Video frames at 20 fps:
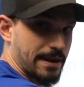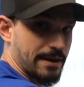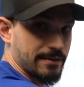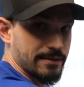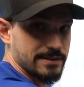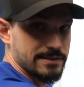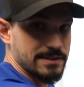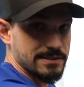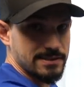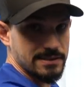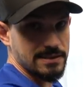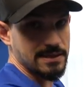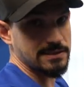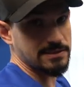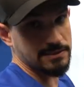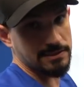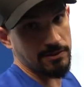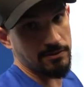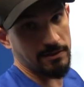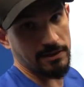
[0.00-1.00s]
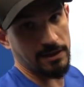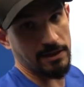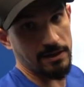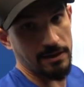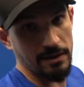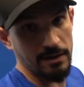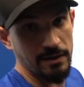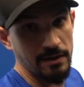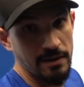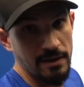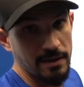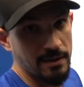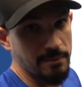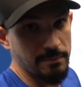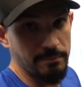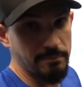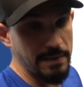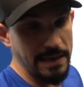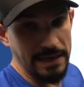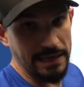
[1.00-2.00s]
out of this isn't necessarily gonna
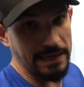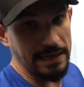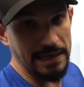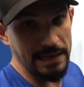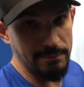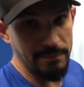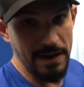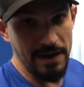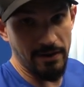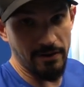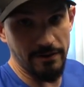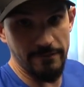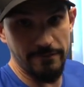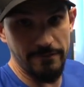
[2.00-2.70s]
make it any better.